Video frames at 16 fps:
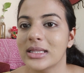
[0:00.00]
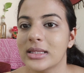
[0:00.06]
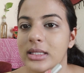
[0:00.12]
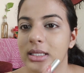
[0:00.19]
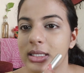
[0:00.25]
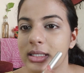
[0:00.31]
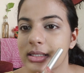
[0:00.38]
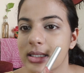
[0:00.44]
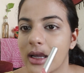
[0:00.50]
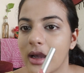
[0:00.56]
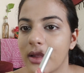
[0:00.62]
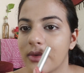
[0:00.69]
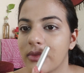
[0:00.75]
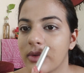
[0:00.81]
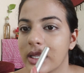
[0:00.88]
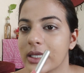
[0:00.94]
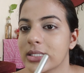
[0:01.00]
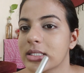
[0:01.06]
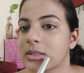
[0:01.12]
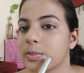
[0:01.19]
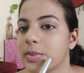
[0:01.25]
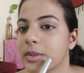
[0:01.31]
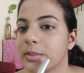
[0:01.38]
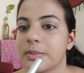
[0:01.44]
These are
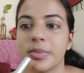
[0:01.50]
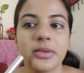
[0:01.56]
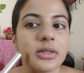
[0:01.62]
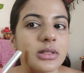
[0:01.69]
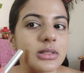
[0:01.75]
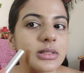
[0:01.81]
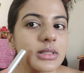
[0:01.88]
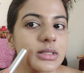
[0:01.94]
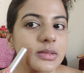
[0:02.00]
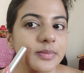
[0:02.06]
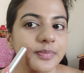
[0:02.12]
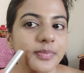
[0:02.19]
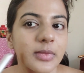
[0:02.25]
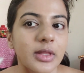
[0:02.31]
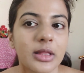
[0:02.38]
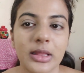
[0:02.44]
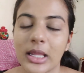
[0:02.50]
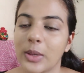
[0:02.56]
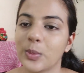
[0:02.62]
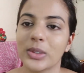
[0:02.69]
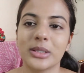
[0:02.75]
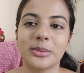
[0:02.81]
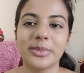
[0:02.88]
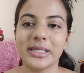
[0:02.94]
raised pimples. They
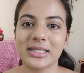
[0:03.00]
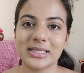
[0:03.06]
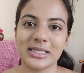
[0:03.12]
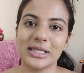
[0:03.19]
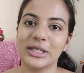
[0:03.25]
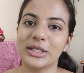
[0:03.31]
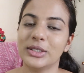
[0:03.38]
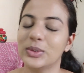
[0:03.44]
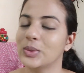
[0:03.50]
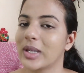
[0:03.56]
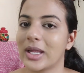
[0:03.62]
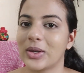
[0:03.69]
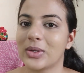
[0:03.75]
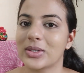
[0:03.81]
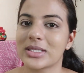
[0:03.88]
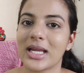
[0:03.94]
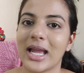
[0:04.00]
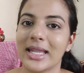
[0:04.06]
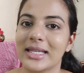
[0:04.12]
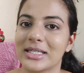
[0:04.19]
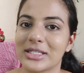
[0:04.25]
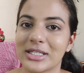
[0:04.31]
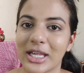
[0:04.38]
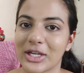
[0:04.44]
will be seen. You cannot
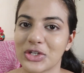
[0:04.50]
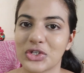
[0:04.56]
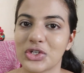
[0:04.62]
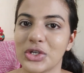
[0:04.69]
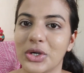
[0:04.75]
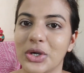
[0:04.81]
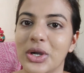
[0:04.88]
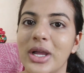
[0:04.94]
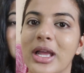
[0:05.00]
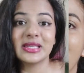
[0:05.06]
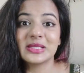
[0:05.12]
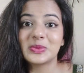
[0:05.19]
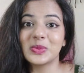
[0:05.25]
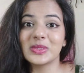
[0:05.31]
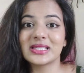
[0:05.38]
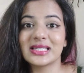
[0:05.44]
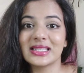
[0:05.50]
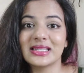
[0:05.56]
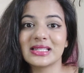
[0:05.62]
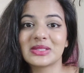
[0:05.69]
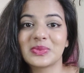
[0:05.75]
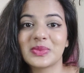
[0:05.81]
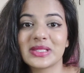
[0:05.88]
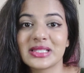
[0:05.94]
hide texture. This was it.
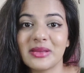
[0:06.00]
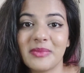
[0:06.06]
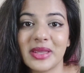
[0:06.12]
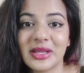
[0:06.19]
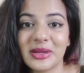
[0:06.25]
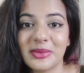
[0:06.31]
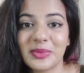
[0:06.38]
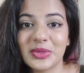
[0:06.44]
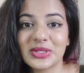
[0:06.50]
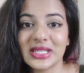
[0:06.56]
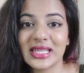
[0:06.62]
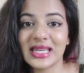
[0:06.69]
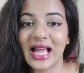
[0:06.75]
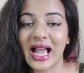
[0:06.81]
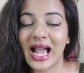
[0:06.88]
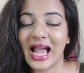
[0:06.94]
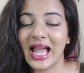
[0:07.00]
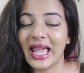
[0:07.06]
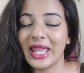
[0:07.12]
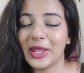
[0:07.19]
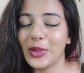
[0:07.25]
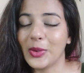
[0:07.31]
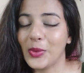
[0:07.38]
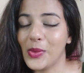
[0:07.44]
This was the makeup routine.
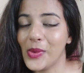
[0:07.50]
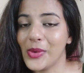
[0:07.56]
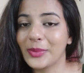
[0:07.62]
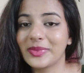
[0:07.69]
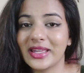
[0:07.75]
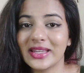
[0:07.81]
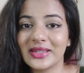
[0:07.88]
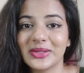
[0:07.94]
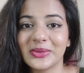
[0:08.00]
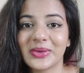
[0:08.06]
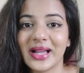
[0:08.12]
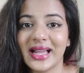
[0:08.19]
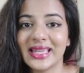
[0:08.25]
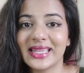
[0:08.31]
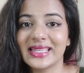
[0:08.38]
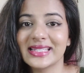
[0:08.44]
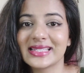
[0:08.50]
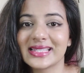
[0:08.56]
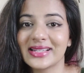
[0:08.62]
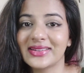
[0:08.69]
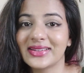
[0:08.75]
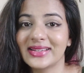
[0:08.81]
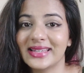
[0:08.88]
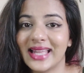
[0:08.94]
I hope that you guys
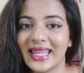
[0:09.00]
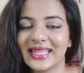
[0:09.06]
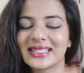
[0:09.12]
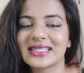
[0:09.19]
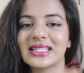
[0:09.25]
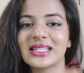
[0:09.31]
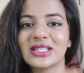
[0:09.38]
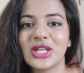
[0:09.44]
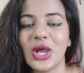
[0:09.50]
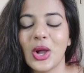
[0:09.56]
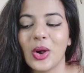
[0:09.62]
liked it.